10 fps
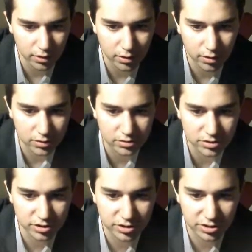It's
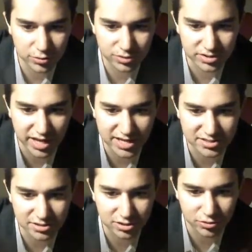turned into Assassin's
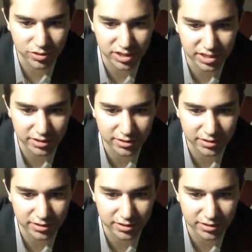Creed.